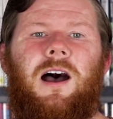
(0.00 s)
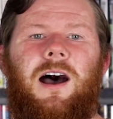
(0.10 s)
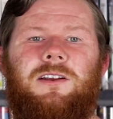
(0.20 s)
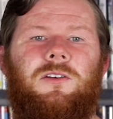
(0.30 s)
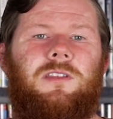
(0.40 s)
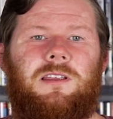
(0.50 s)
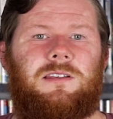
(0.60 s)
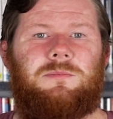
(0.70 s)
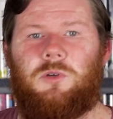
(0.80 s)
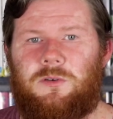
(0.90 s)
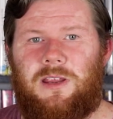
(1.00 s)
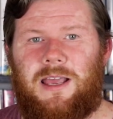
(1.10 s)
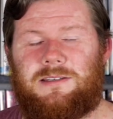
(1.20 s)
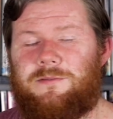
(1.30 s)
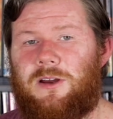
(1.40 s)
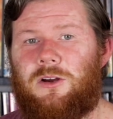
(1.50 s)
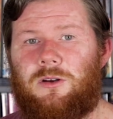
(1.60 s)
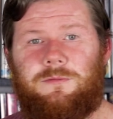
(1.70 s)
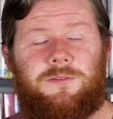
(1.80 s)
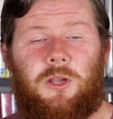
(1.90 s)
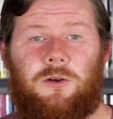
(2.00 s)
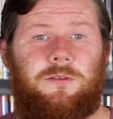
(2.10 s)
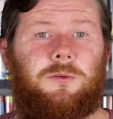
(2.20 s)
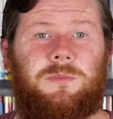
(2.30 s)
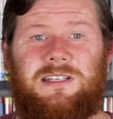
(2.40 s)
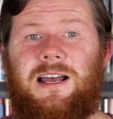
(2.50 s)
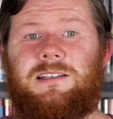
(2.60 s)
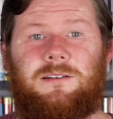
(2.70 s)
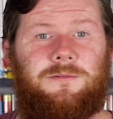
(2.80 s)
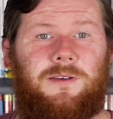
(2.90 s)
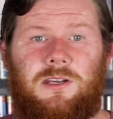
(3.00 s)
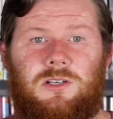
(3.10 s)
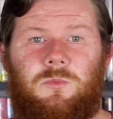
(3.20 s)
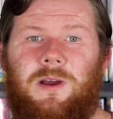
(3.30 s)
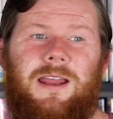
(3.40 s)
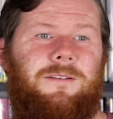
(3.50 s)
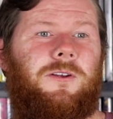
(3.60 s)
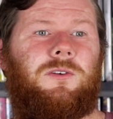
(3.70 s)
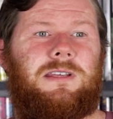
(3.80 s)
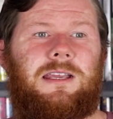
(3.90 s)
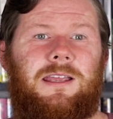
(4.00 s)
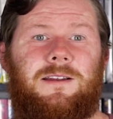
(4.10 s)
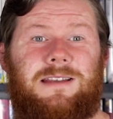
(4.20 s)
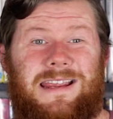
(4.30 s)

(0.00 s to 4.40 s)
I don't think this movie has a very good flow from start to finish where it feels like it